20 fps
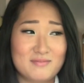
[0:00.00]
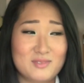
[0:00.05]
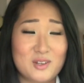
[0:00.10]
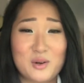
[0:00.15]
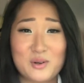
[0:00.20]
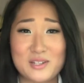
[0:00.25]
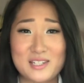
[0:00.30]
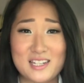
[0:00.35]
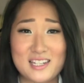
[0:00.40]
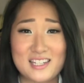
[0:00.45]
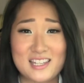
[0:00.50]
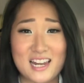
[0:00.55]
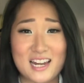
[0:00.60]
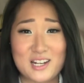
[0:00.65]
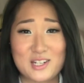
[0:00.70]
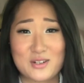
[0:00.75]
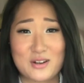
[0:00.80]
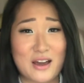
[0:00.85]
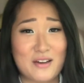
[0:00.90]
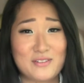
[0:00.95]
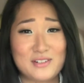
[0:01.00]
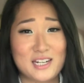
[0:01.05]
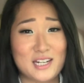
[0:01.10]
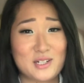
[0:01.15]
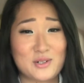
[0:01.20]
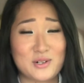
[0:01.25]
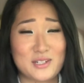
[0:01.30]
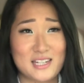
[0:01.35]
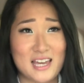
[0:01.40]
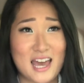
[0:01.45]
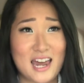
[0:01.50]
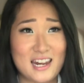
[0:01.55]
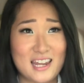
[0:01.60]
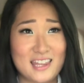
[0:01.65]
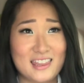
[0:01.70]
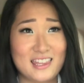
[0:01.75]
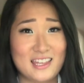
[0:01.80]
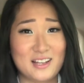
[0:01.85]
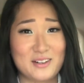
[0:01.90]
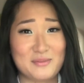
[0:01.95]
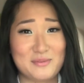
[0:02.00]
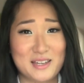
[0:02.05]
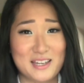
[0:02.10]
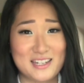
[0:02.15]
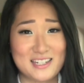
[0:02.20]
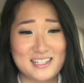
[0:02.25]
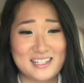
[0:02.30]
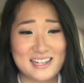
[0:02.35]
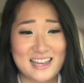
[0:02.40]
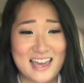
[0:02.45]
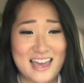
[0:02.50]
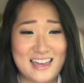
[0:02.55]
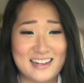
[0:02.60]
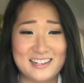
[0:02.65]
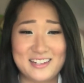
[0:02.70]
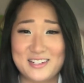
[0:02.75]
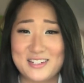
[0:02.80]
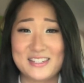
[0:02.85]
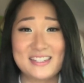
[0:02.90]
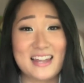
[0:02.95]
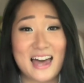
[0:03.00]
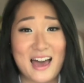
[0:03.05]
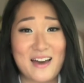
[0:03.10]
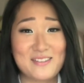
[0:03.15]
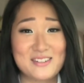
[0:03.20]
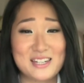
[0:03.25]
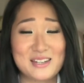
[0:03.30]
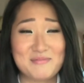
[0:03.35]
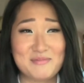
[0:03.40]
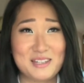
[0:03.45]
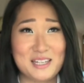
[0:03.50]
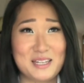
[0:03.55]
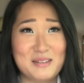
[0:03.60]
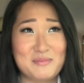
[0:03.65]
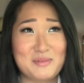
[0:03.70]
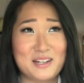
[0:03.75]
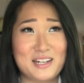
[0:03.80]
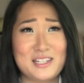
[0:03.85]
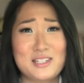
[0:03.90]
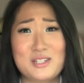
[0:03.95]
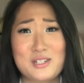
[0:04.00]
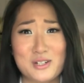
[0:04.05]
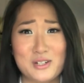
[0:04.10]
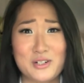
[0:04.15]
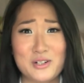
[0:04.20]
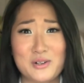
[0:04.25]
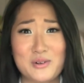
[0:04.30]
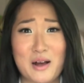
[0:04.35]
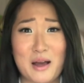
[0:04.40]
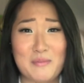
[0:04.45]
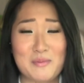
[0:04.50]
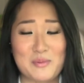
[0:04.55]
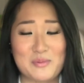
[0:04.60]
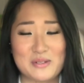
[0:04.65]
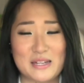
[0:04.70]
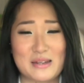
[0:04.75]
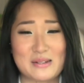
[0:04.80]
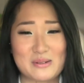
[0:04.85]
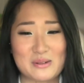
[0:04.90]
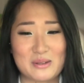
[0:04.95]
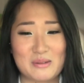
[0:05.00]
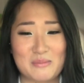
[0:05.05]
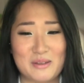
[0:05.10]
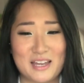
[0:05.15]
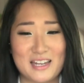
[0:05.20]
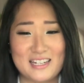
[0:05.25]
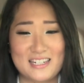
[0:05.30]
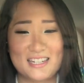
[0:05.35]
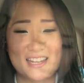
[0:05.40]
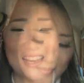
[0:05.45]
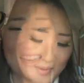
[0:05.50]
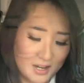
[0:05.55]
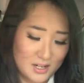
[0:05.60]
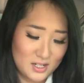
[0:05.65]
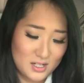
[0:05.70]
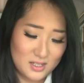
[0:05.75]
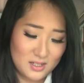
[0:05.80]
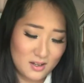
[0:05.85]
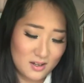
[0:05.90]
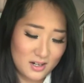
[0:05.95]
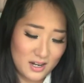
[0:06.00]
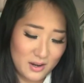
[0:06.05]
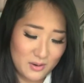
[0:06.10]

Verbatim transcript: notices that I just gravitate towards anything mint and he just laughs at me, but it's true, I'm obsessed with mint. Um, I just thought